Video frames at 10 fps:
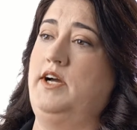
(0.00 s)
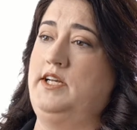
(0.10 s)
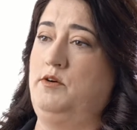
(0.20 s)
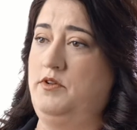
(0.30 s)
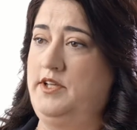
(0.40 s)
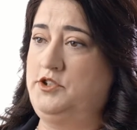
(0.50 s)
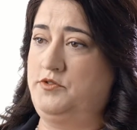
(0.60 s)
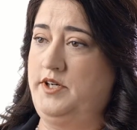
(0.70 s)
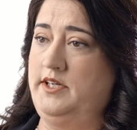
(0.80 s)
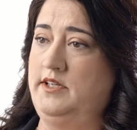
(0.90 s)
find out where they
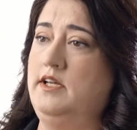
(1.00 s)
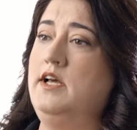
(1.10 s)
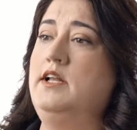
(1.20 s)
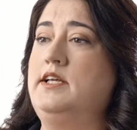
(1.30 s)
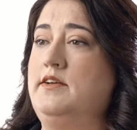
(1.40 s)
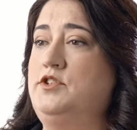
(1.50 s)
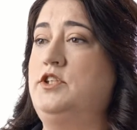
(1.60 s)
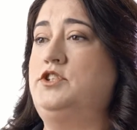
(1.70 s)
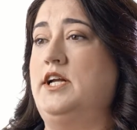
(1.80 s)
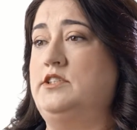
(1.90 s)
treated, and gives you the
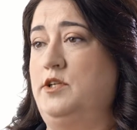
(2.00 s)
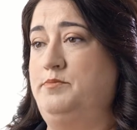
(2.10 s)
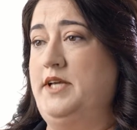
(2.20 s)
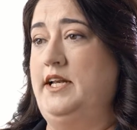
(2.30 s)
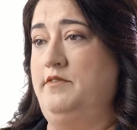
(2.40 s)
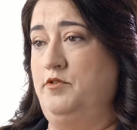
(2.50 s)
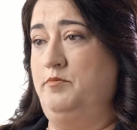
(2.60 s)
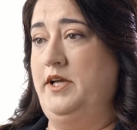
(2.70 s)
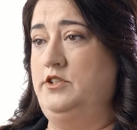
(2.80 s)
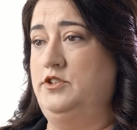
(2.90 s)
chance to obtain
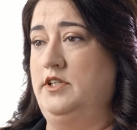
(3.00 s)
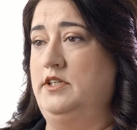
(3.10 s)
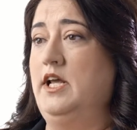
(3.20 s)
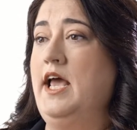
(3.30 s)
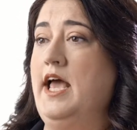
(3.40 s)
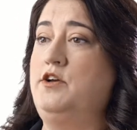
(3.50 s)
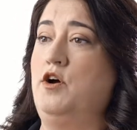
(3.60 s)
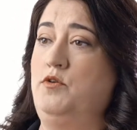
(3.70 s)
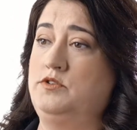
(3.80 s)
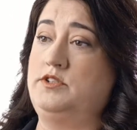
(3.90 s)
information and
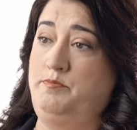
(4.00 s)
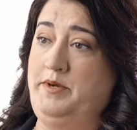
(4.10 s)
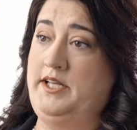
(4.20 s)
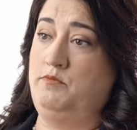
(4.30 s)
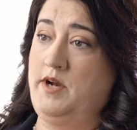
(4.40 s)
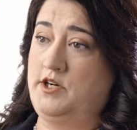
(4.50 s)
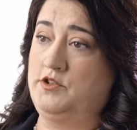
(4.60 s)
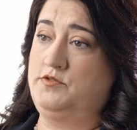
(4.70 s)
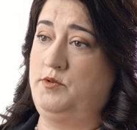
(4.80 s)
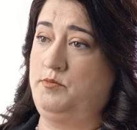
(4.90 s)
go subpoena
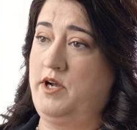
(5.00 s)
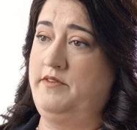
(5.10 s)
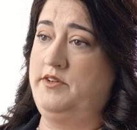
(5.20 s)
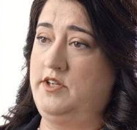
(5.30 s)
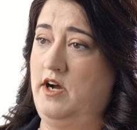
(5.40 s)
records from their private